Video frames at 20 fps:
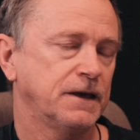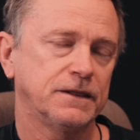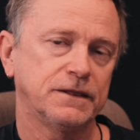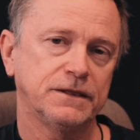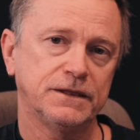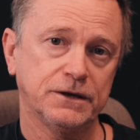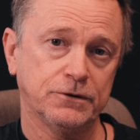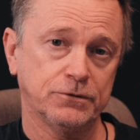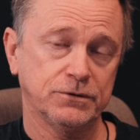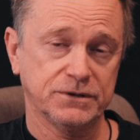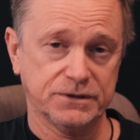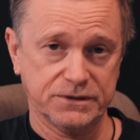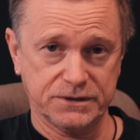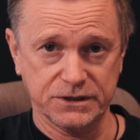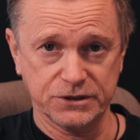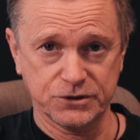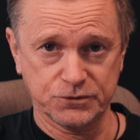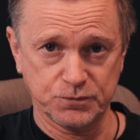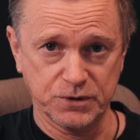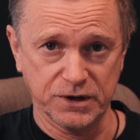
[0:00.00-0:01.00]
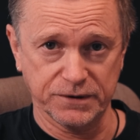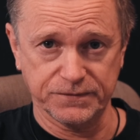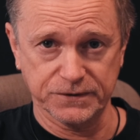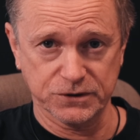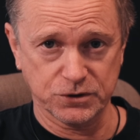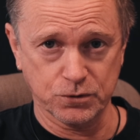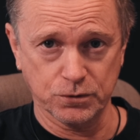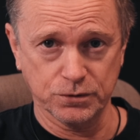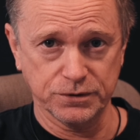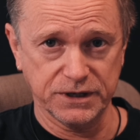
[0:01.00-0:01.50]
There is this riff.
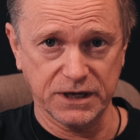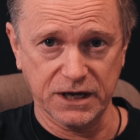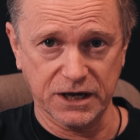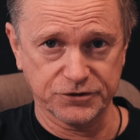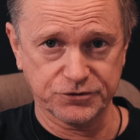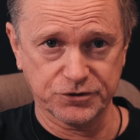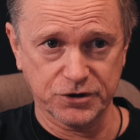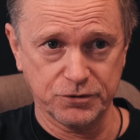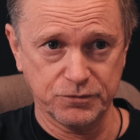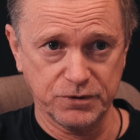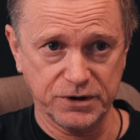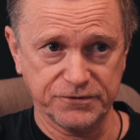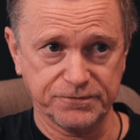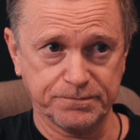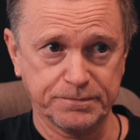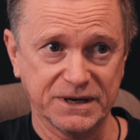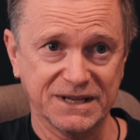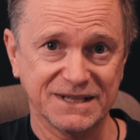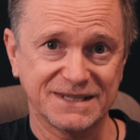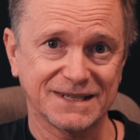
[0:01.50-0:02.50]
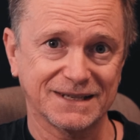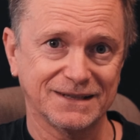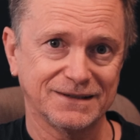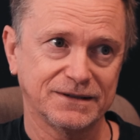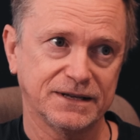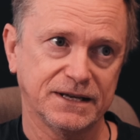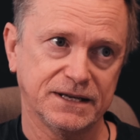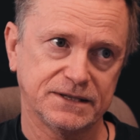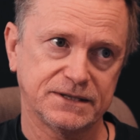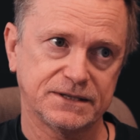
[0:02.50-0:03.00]
It's called the outro riff, but it's
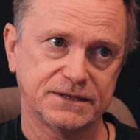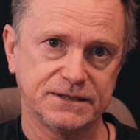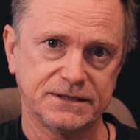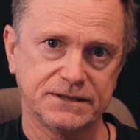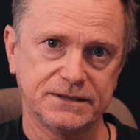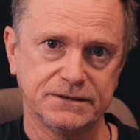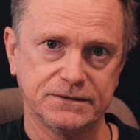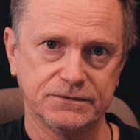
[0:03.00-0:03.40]
it's